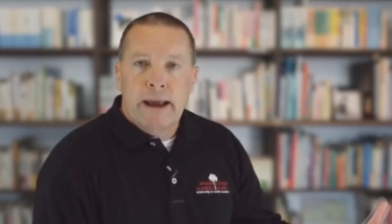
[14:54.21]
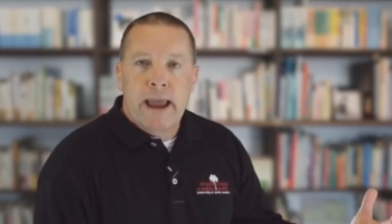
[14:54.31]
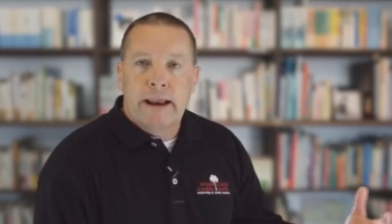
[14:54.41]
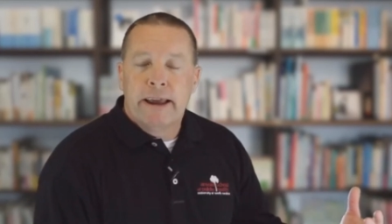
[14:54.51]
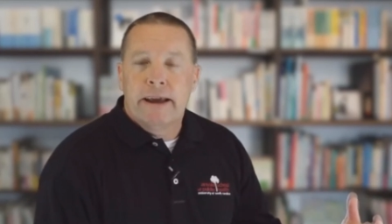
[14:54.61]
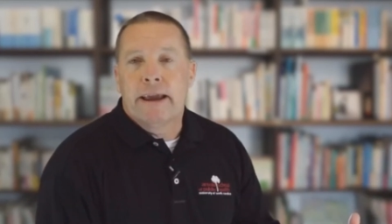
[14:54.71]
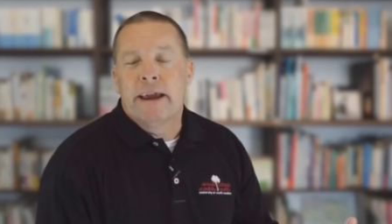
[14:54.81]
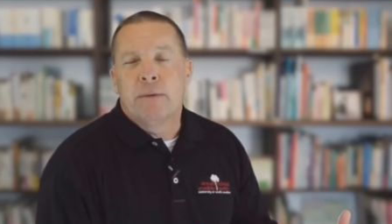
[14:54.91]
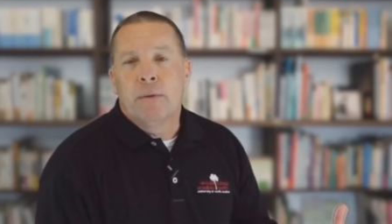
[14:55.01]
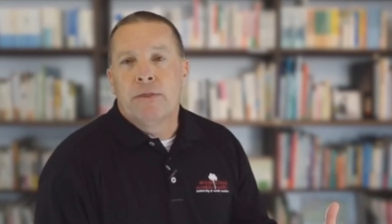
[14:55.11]
can kick
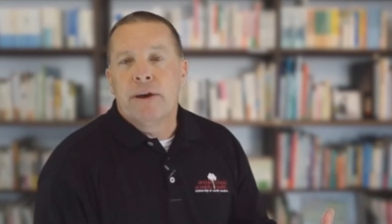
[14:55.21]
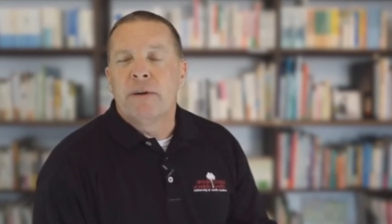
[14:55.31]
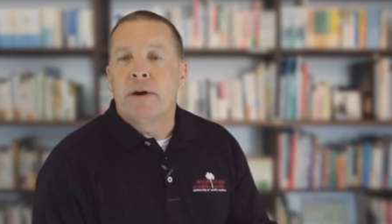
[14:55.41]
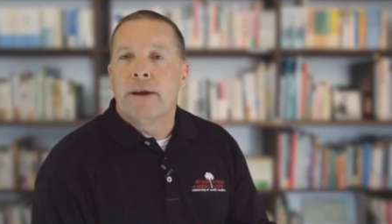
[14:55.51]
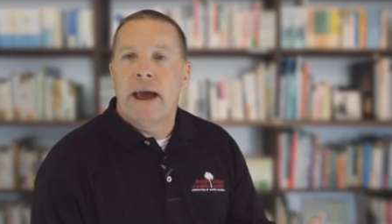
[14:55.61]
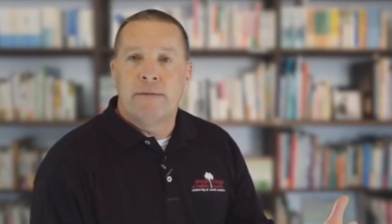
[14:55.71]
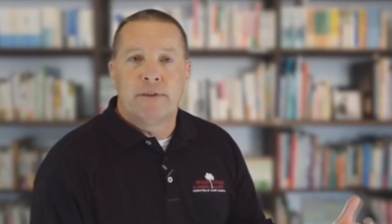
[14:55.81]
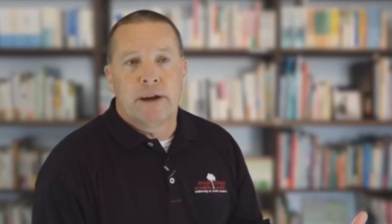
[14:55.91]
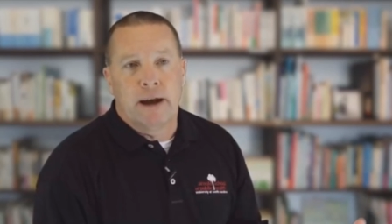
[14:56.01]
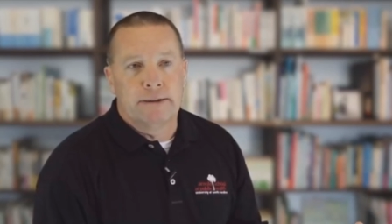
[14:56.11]
in with their own
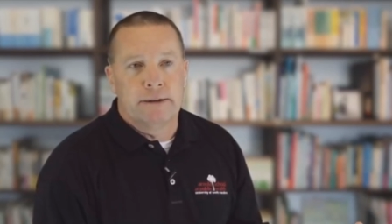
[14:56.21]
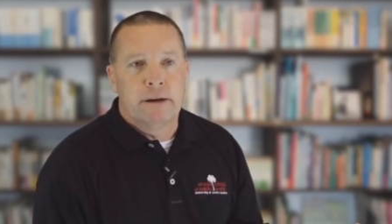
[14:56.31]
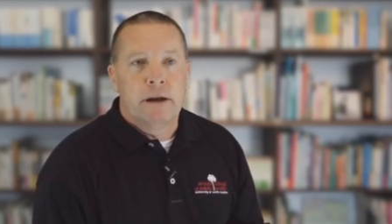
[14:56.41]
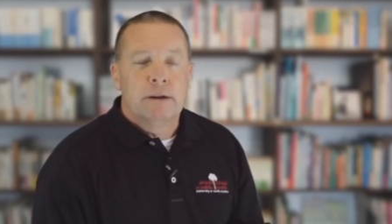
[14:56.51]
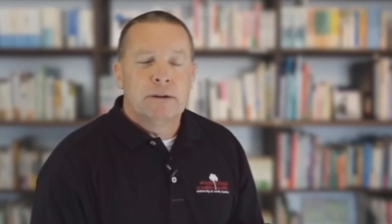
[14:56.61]
advertising